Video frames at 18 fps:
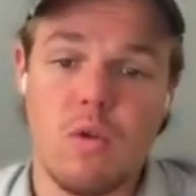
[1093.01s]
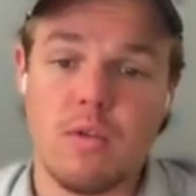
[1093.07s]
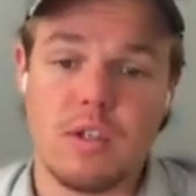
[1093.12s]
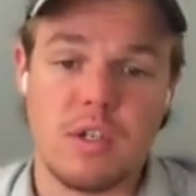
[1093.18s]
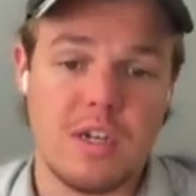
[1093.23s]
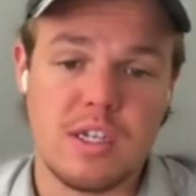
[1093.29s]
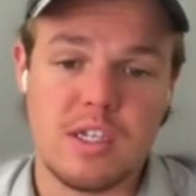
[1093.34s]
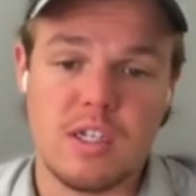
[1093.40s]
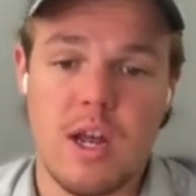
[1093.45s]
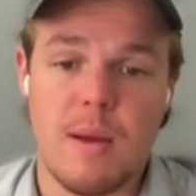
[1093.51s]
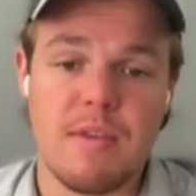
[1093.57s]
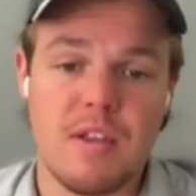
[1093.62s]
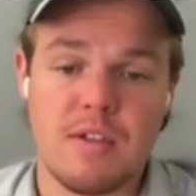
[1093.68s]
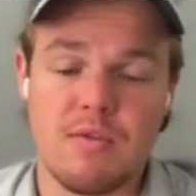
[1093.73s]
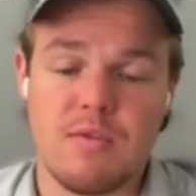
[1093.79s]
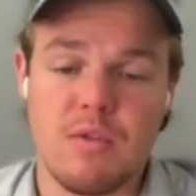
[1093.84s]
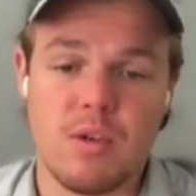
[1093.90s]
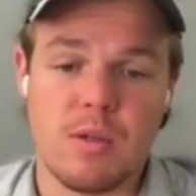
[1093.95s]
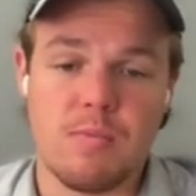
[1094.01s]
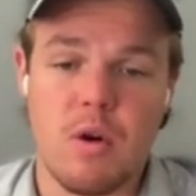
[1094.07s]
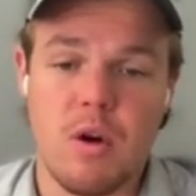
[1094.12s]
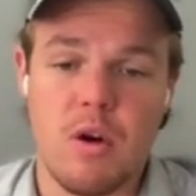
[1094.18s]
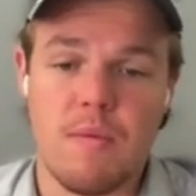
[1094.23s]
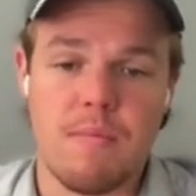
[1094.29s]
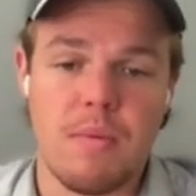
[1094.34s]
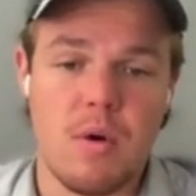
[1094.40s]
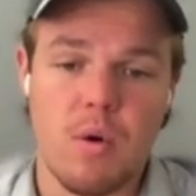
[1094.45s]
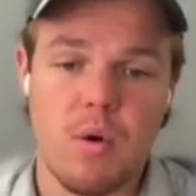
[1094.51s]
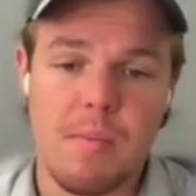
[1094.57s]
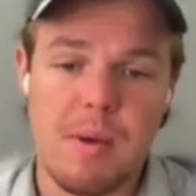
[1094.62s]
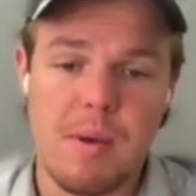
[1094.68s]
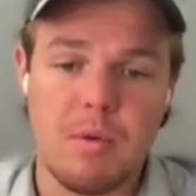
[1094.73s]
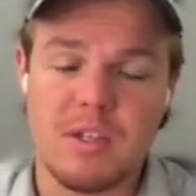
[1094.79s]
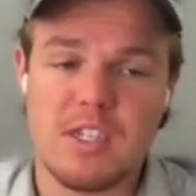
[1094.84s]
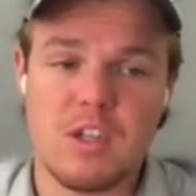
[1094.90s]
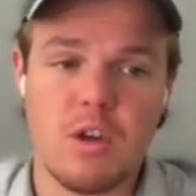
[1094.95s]
It's going to stop at this first part, but we're going to be
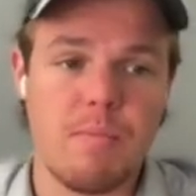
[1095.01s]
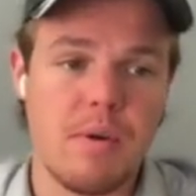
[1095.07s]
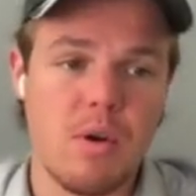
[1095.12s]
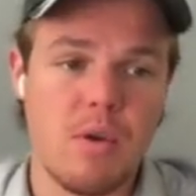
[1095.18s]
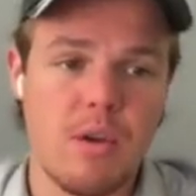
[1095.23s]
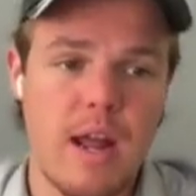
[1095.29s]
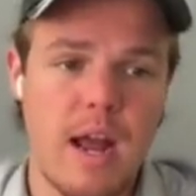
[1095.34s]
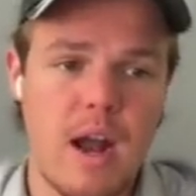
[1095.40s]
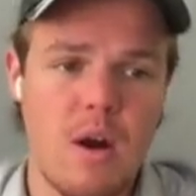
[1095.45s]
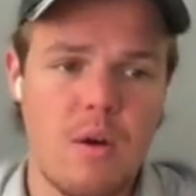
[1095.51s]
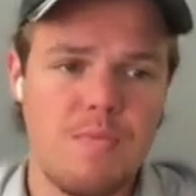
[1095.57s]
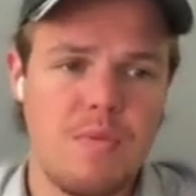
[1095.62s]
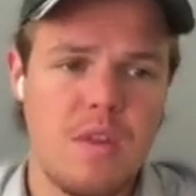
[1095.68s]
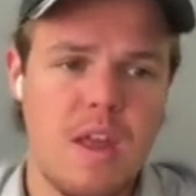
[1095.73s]
able to still build it out.